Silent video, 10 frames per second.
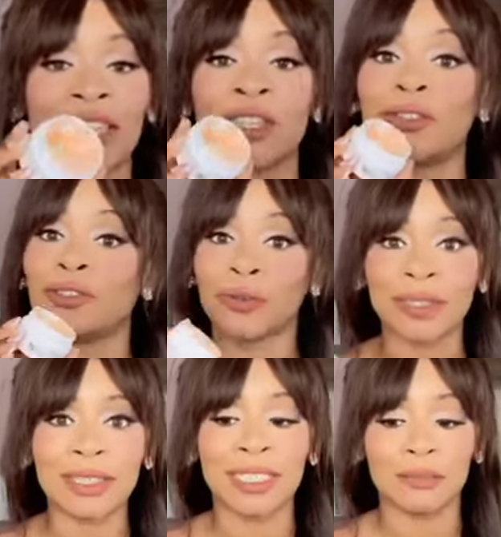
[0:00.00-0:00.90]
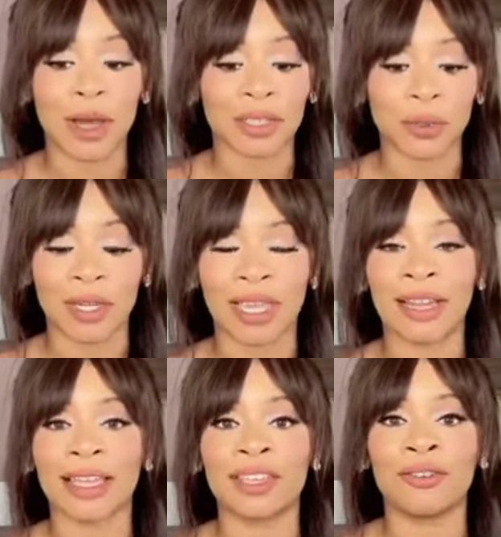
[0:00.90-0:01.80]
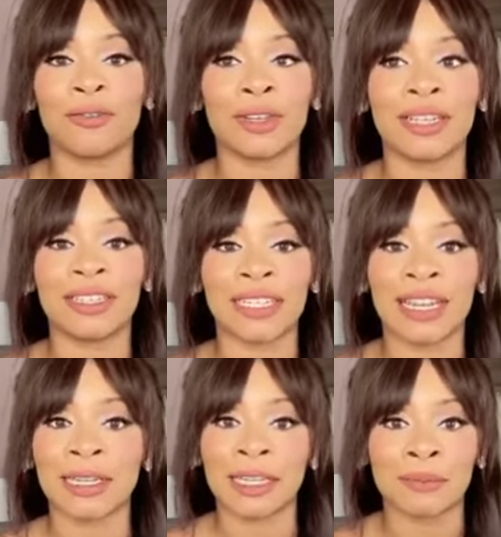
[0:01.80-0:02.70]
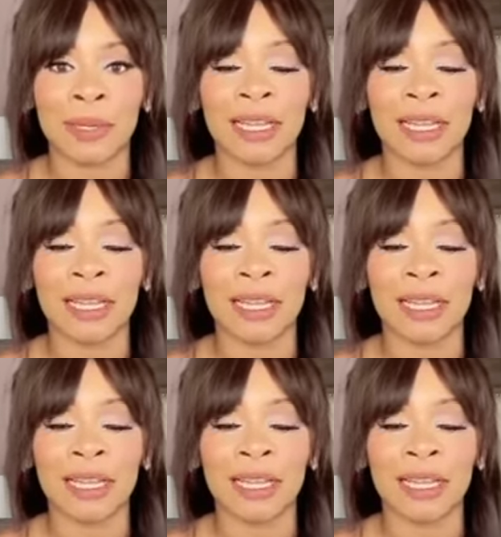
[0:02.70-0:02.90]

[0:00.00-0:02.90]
You don't need much, okay? Like you only need a little bit,